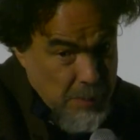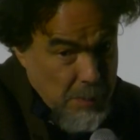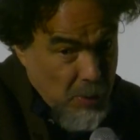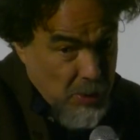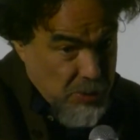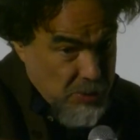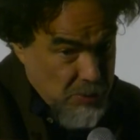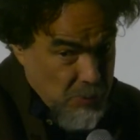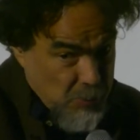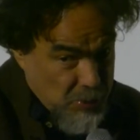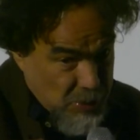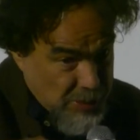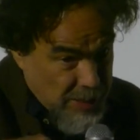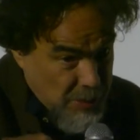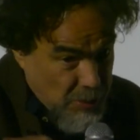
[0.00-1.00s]
the bus,
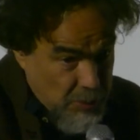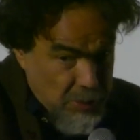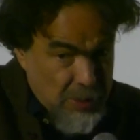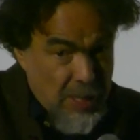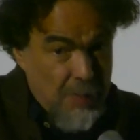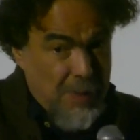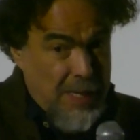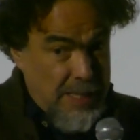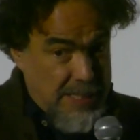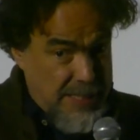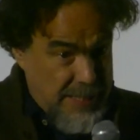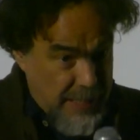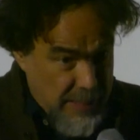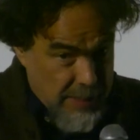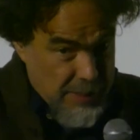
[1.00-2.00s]
which is another time,
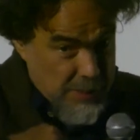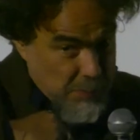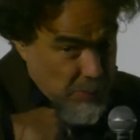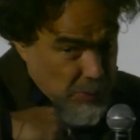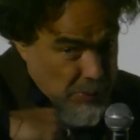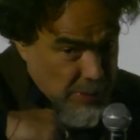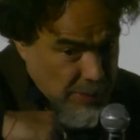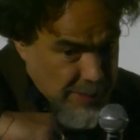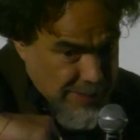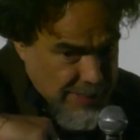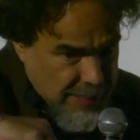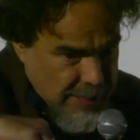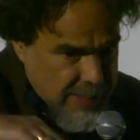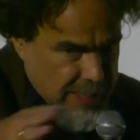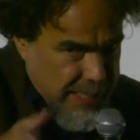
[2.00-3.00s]
he's sitting in the bus and
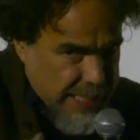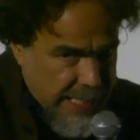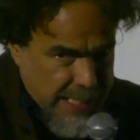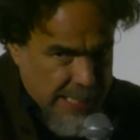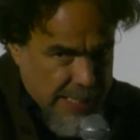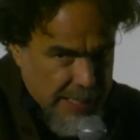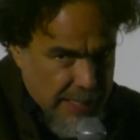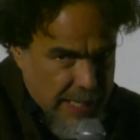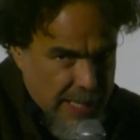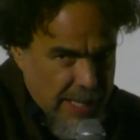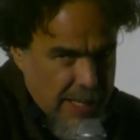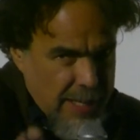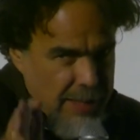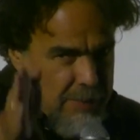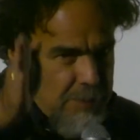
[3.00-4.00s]
it's this linear
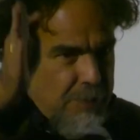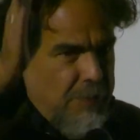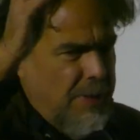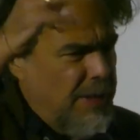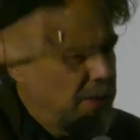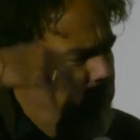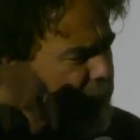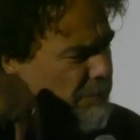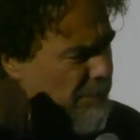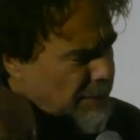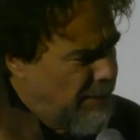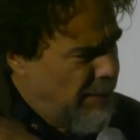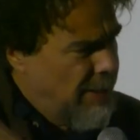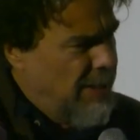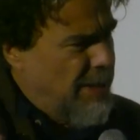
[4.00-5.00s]
kind of thing of
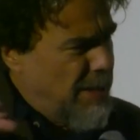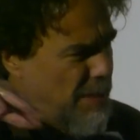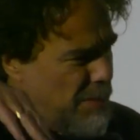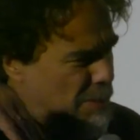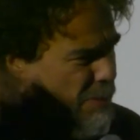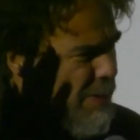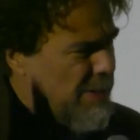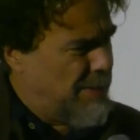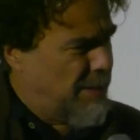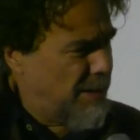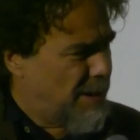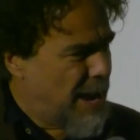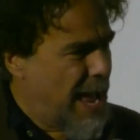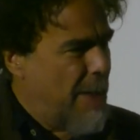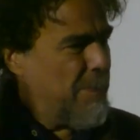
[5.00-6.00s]
things
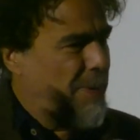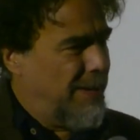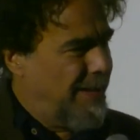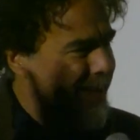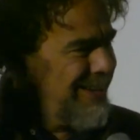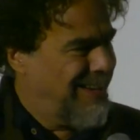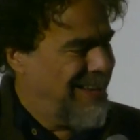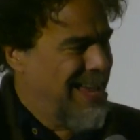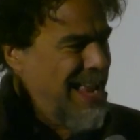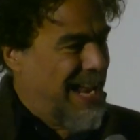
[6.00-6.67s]
that are happening.